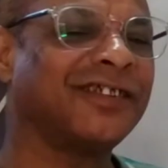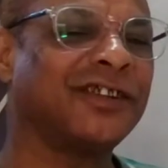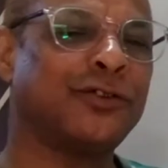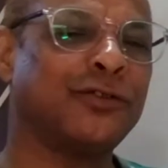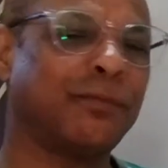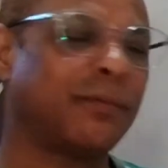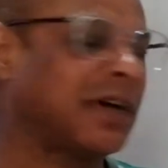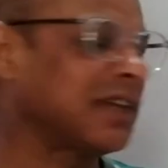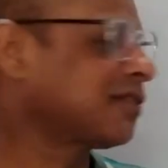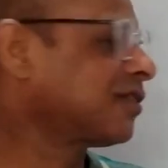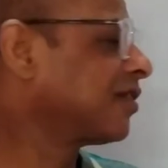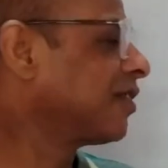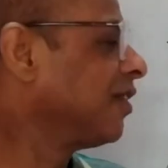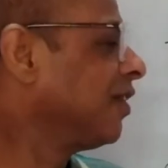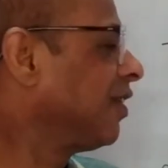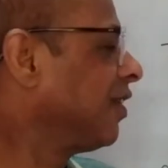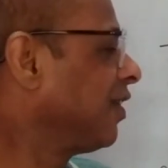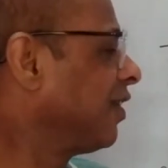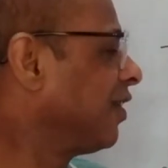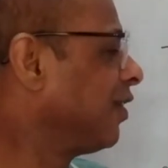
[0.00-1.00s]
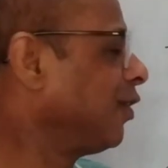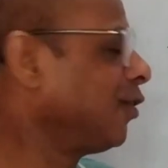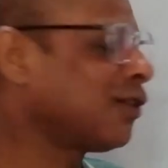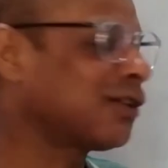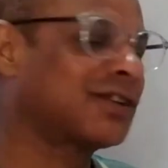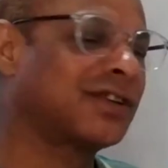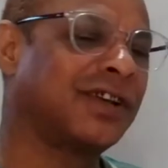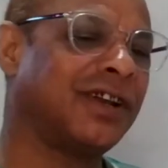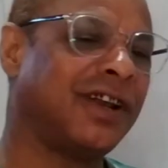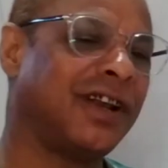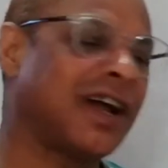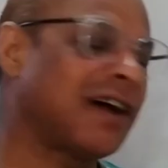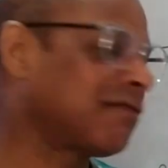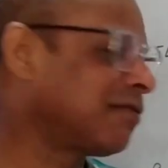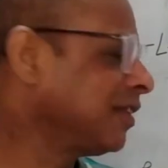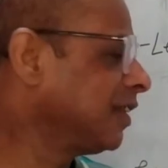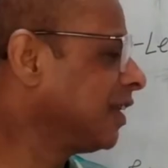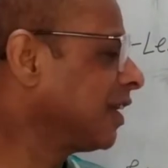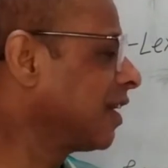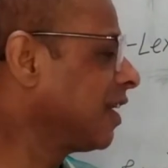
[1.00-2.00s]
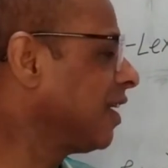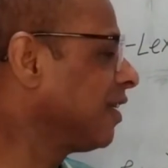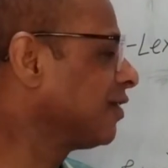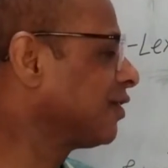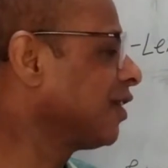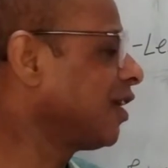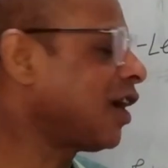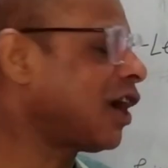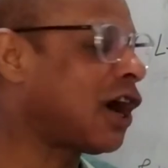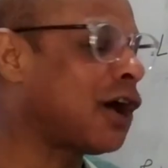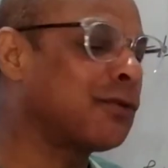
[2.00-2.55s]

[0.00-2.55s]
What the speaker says: You must not laugh in the class.